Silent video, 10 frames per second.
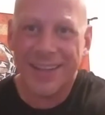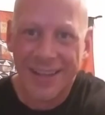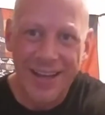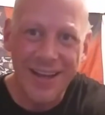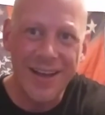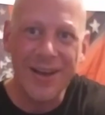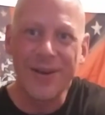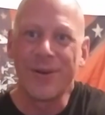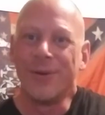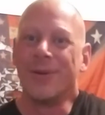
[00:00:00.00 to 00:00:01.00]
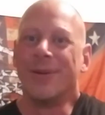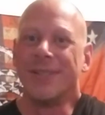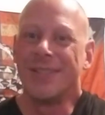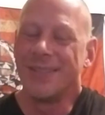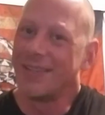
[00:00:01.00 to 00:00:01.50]
Oh,
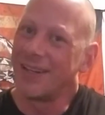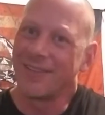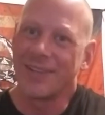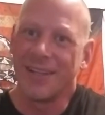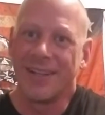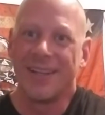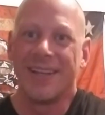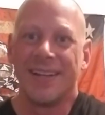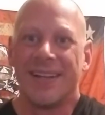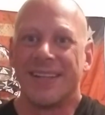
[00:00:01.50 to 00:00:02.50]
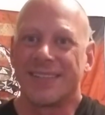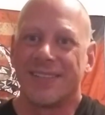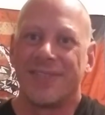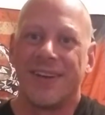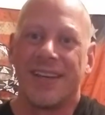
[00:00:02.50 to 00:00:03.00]
Nerf Gun Ned and
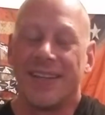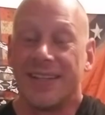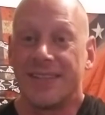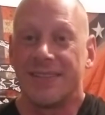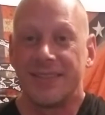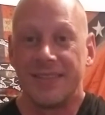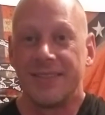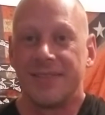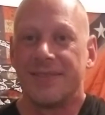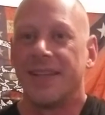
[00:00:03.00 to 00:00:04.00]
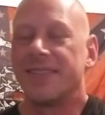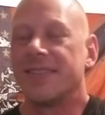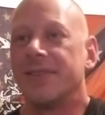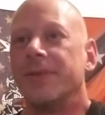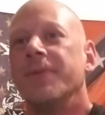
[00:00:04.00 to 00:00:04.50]
Nescafe. That's a
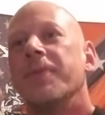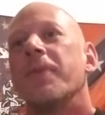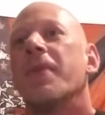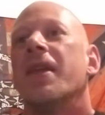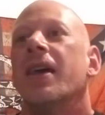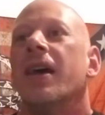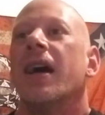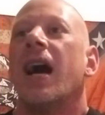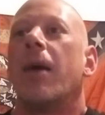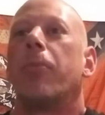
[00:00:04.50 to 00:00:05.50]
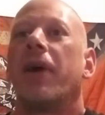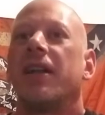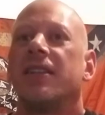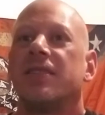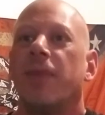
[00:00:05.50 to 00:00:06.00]
good one. I
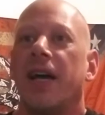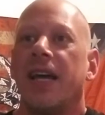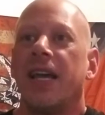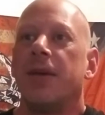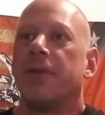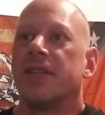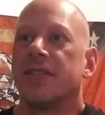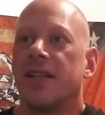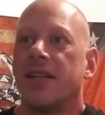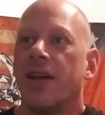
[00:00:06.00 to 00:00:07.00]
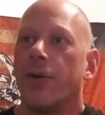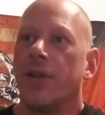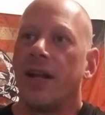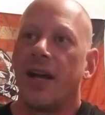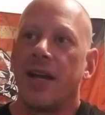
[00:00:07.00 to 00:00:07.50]
practice my aim because I know
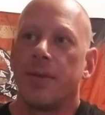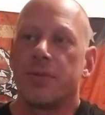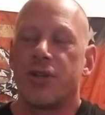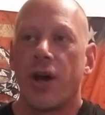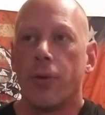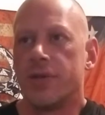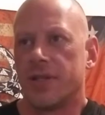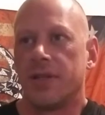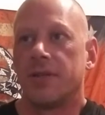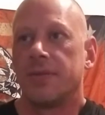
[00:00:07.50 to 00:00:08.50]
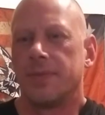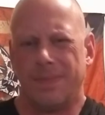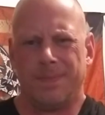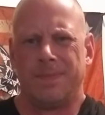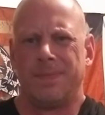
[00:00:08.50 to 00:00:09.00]
that I am chosen.
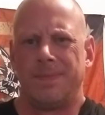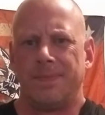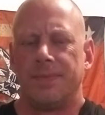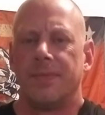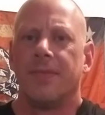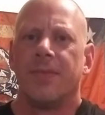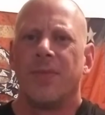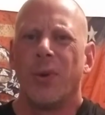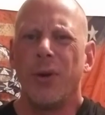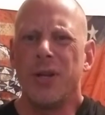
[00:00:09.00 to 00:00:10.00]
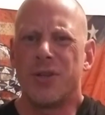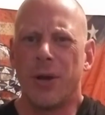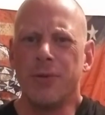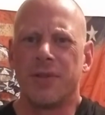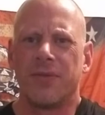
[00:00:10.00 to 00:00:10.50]
What are you
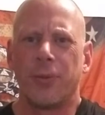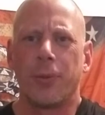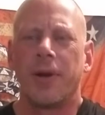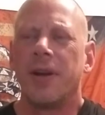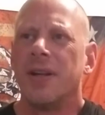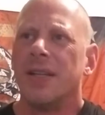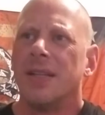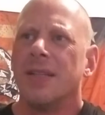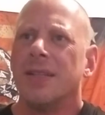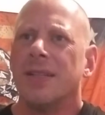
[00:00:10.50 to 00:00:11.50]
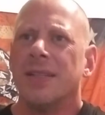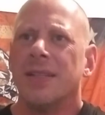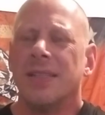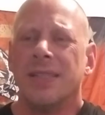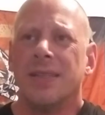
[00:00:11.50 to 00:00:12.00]
chosen for?
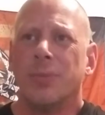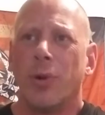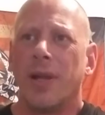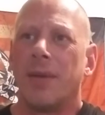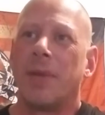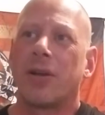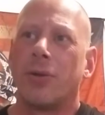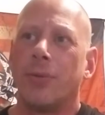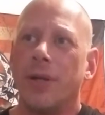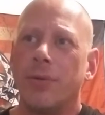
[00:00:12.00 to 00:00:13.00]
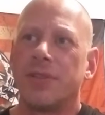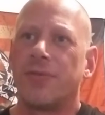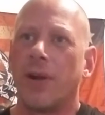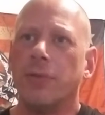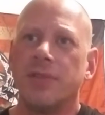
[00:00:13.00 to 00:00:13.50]
More like my career was
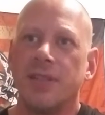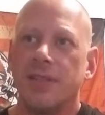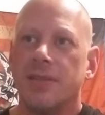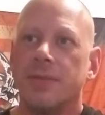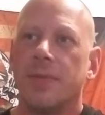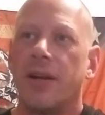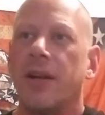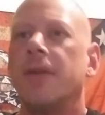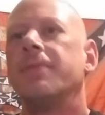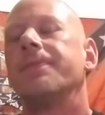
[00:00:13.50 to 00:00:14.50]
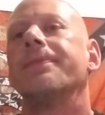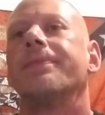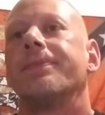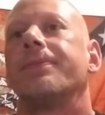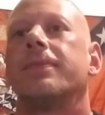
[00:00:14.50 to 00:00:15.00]
frozen. Right. I'm chosen.